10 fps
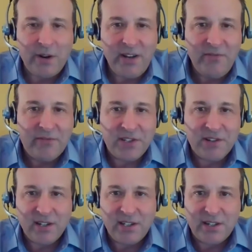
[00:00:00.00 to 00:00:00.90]
and
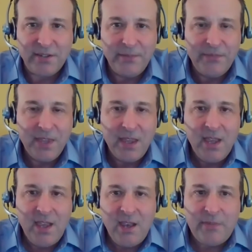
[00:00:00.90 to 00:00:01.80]
infrastructure.
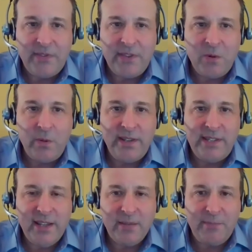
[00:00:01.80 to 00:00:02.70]
But then when we
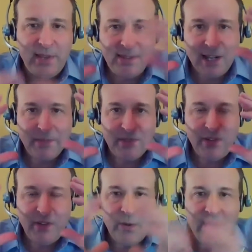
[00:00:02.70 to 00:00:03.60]
take the BizOps
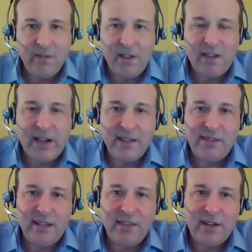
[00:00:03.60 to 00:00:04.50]
view, we realize
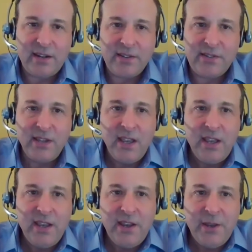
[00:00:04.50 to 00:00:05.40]
that there's
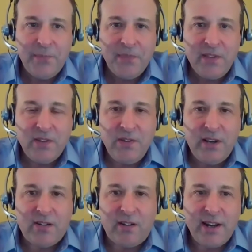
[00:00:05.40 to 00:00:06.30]
really
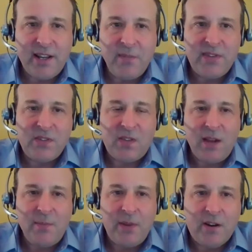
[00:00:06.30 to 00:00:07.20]
chronic
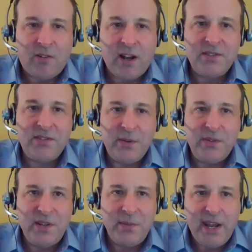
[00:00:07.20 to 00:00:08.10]
misalignment across
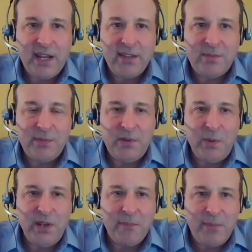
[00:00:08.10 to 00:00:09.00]
those domains
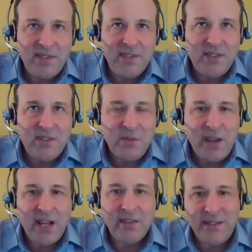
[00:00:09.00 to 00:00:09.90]
between the business
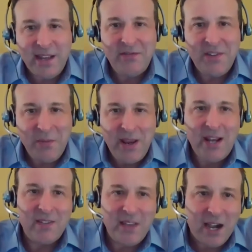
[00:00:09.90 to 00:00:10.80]
domain, the dev
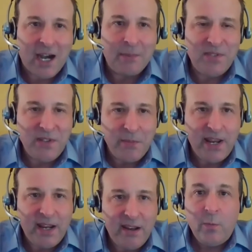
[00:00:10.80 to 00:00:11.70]
domain, and the ops
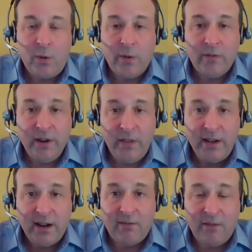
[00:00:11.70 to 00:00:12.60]
domain. What we're
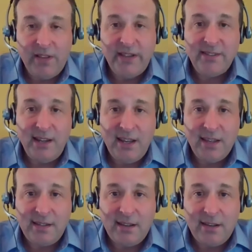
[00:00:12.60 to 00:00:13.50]
really releasing
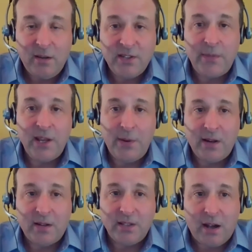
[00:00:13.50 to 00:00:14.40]
is something we
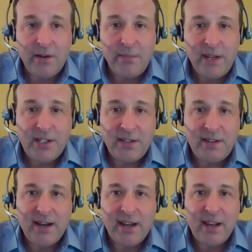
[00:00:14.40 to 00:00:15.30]
called
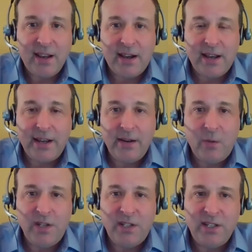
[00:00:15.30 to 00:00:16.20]
automation.ai,
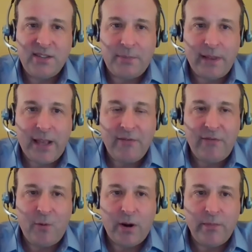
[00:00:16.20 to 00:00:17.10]
which is a
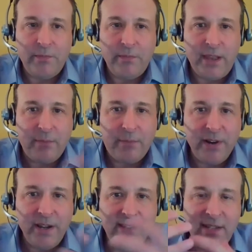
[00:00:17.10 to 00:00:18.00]
platform that
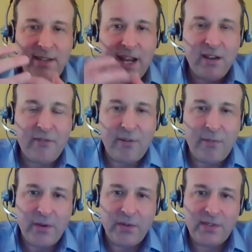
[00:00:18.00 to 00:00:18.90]
brings in data from
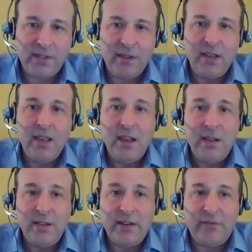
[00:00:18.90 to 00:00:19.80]
those
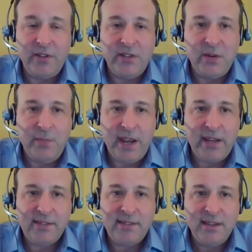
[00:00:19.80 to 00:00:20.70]
different
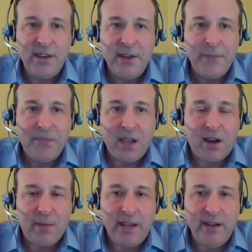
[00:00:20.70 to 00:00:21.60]
domains,
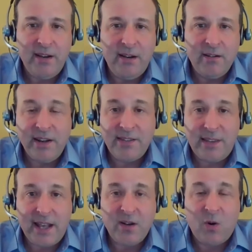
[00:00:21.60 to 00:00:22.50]
integrates
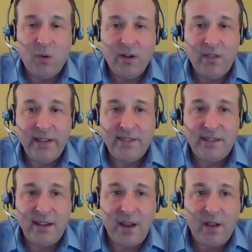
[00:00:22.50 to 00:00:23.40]
that, correlates
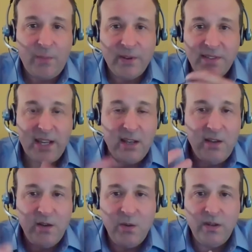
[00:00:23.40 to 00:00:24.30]
it, and help us get
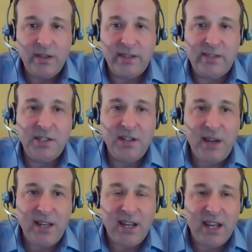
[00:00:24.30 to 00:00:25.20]
new
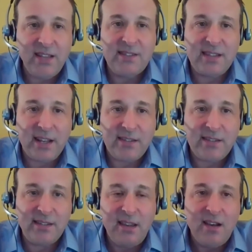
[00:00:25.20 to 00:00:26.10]
decision-making
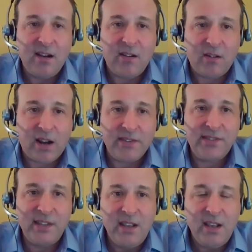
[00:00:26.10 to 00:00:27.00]
insights
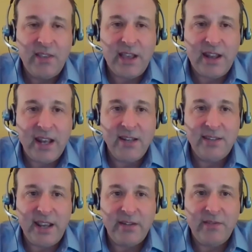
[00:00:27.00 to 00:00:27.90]
across that
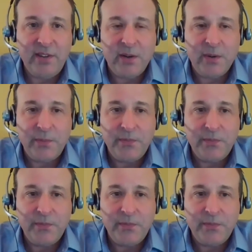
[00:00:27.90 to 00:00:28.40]
end-to-end view.